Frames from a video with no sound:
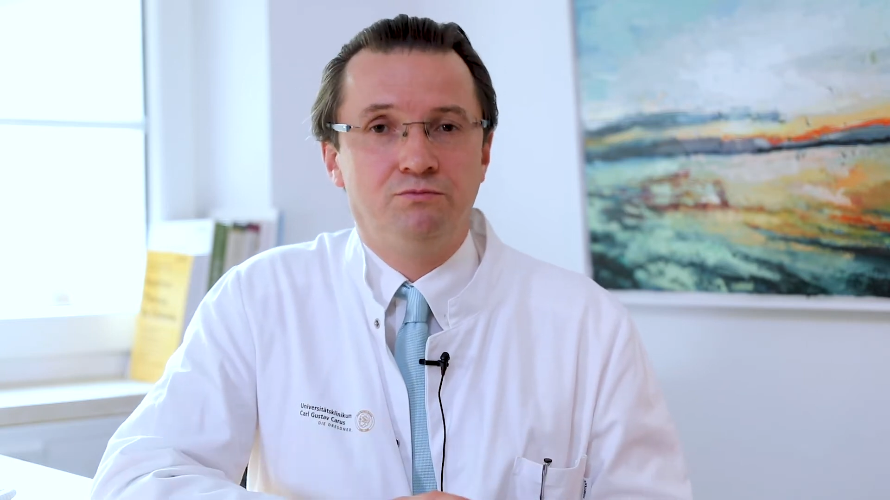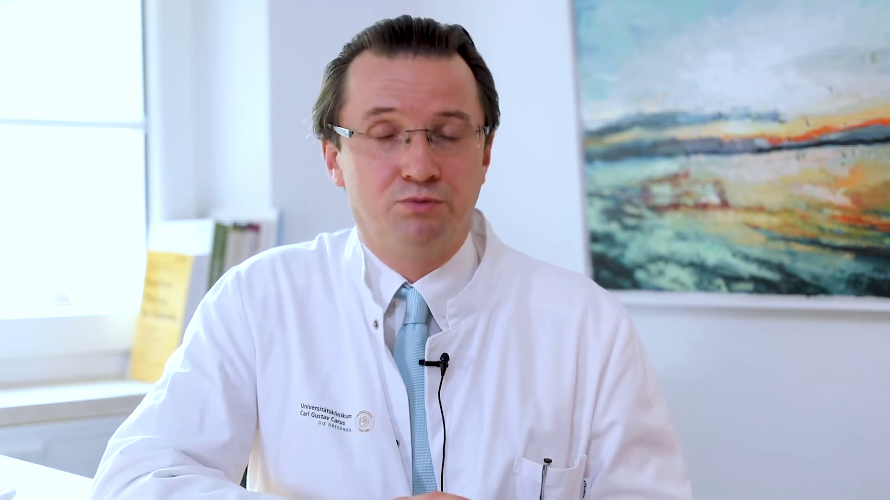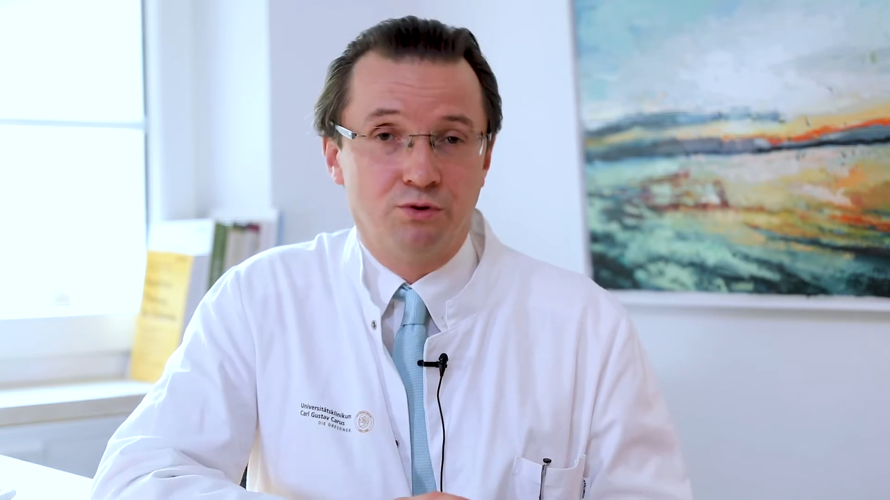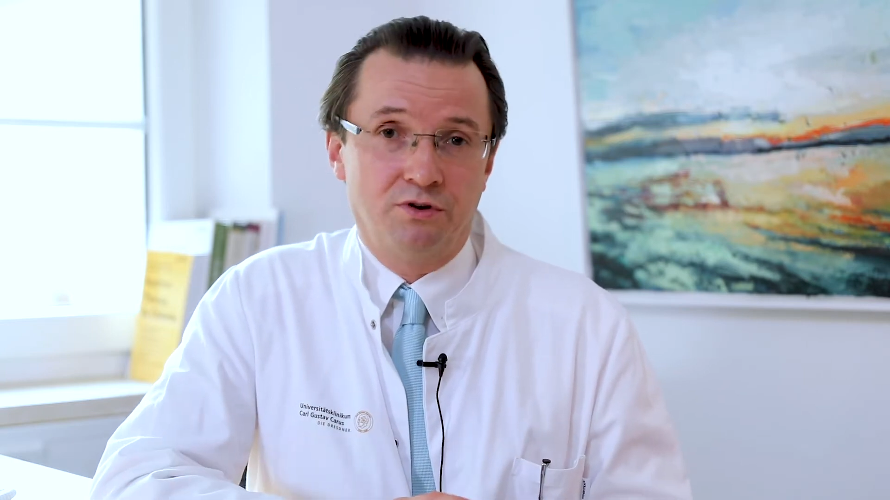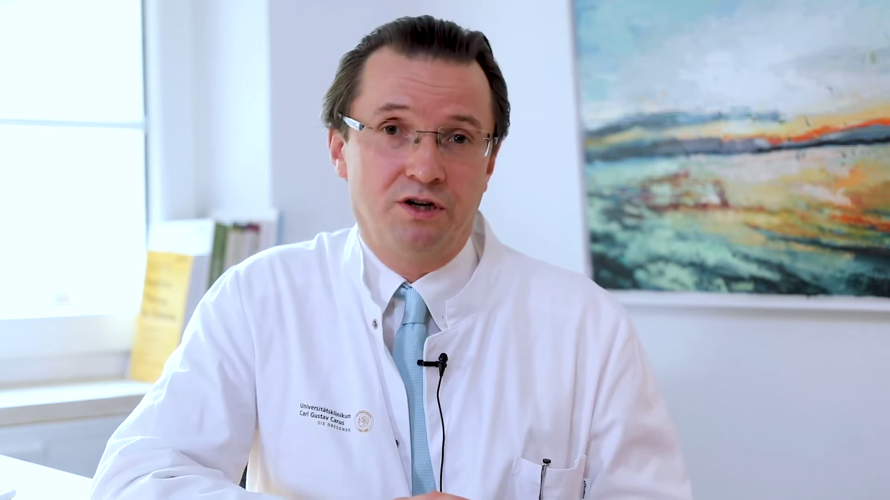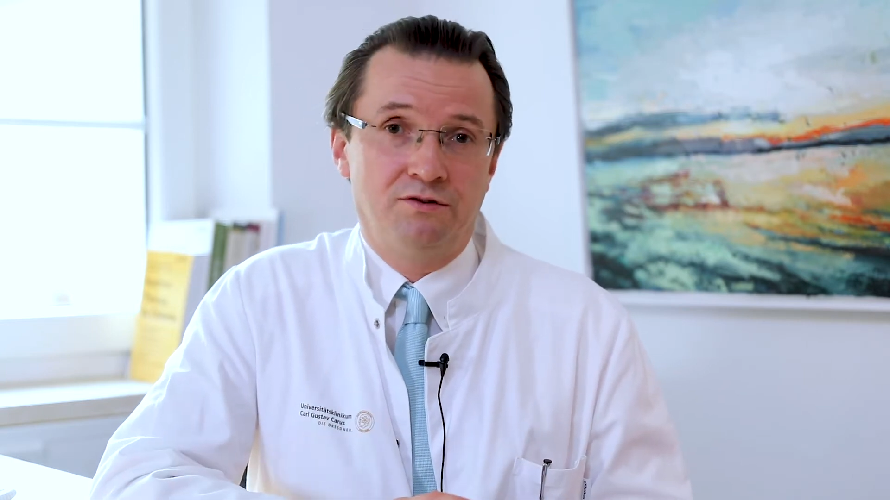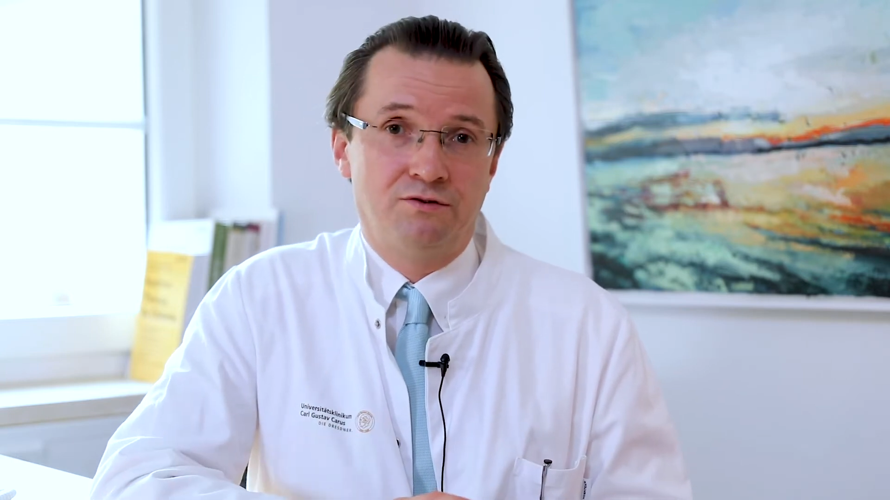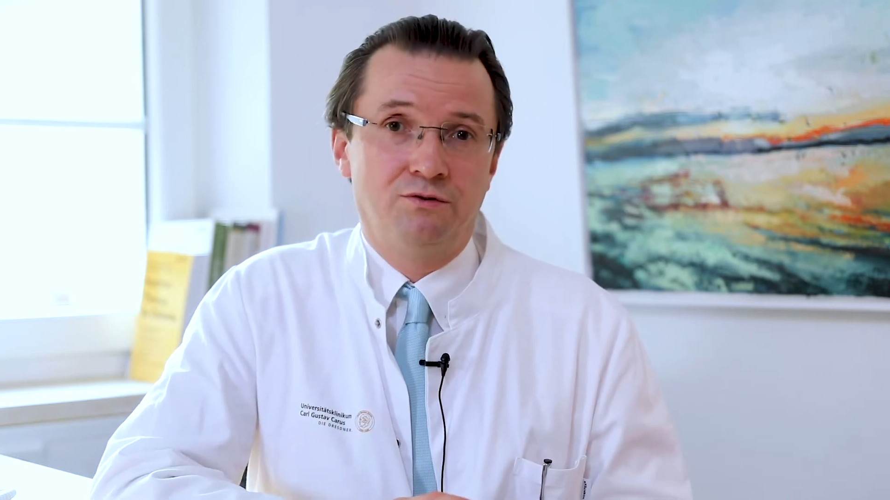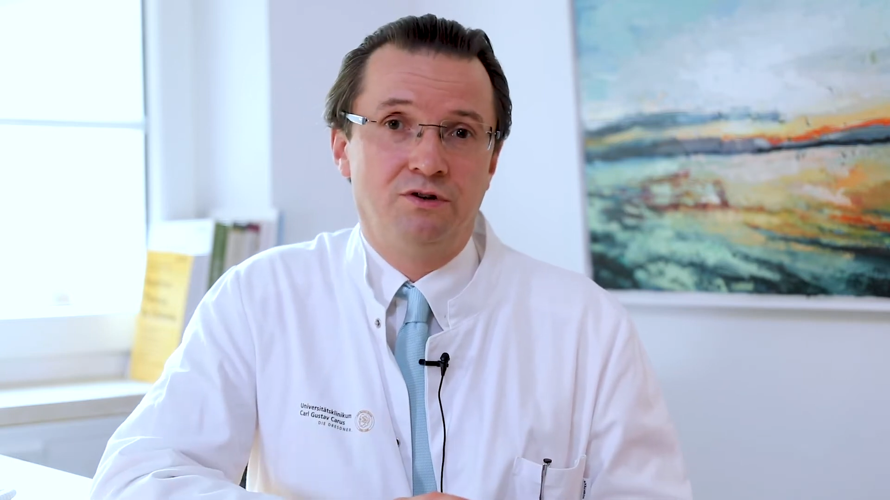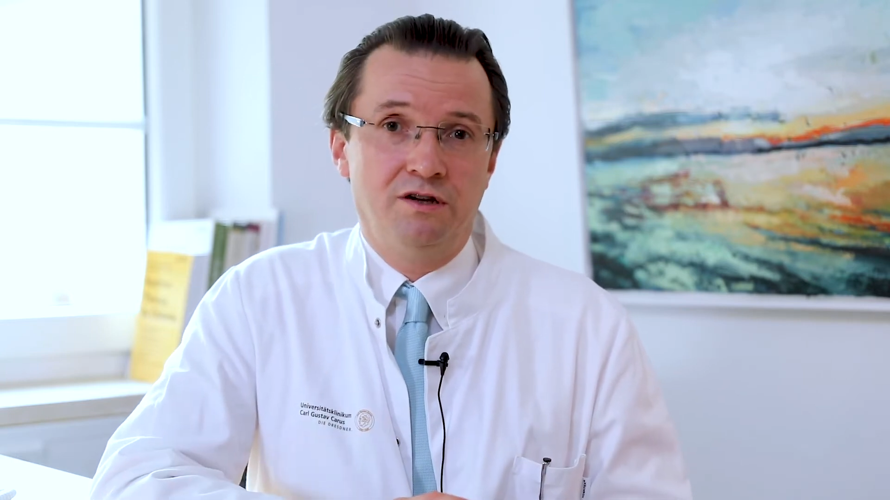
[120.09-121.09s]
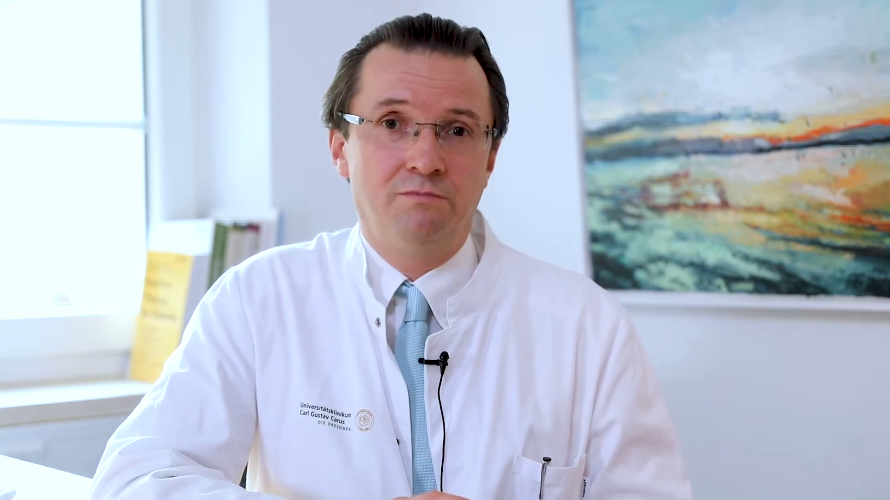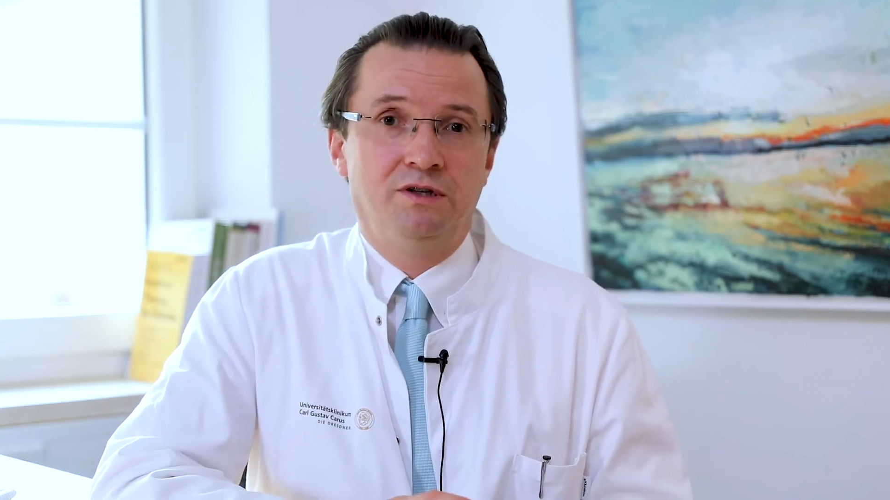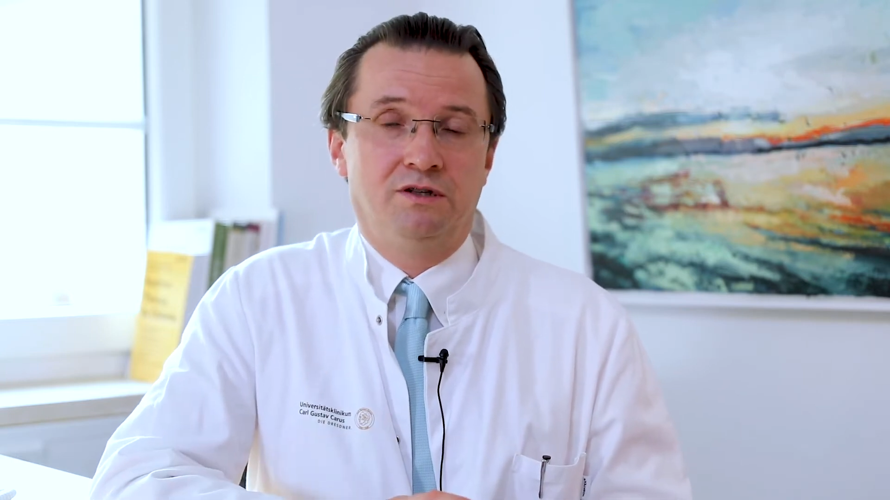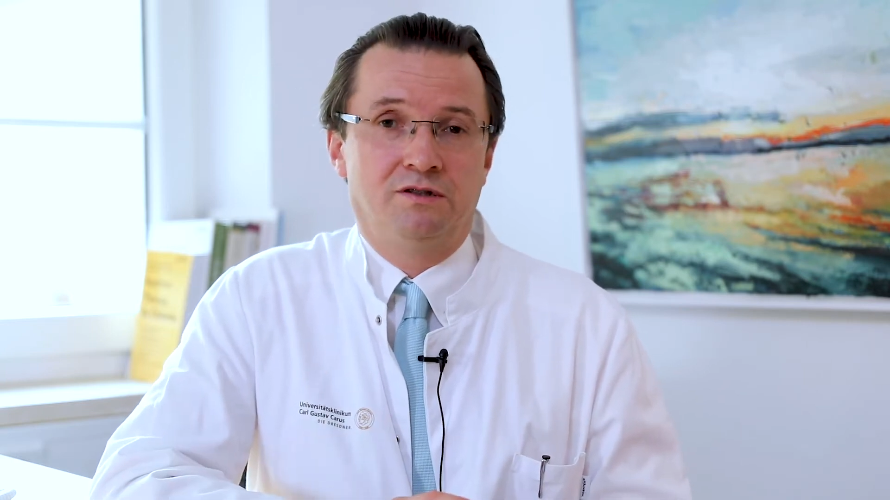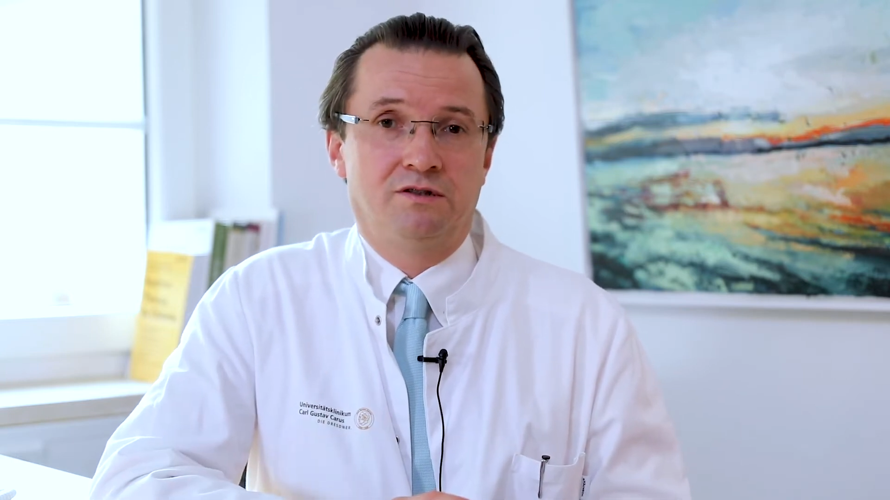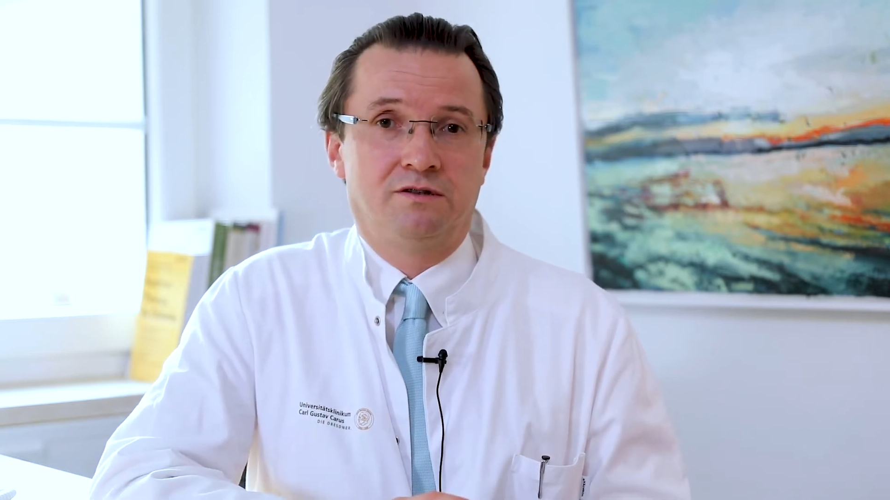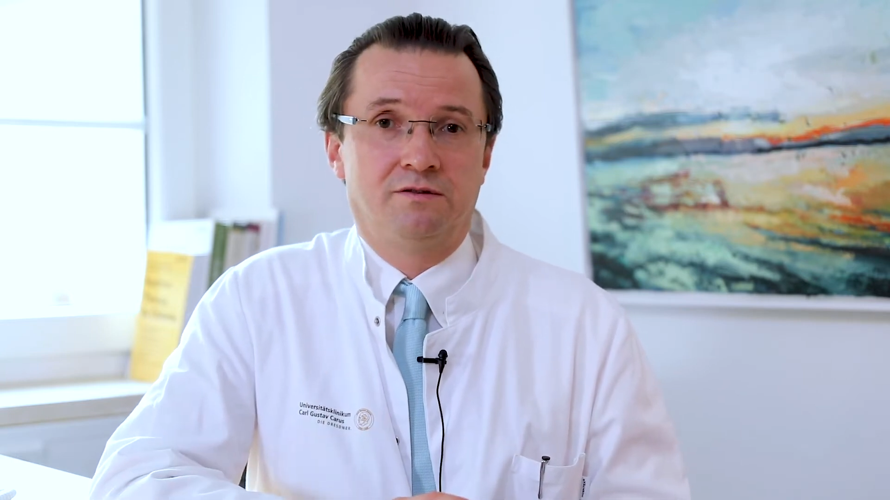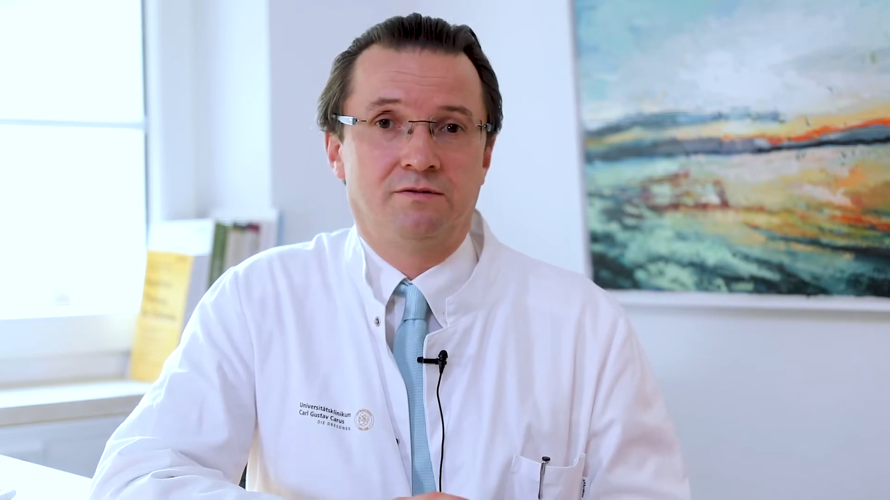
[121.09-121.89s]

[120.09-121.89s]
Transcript: progress to diabetes.